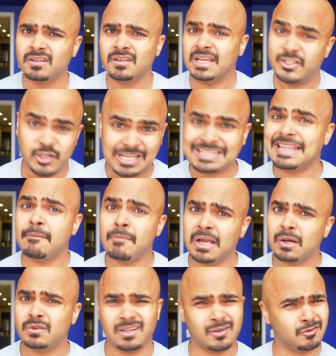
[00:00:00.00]
and check them
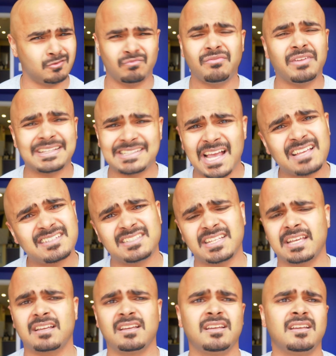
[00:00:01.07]
out. They're
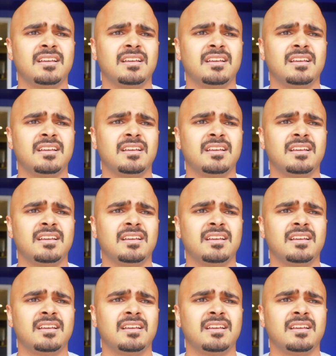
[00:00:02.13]
fantastic.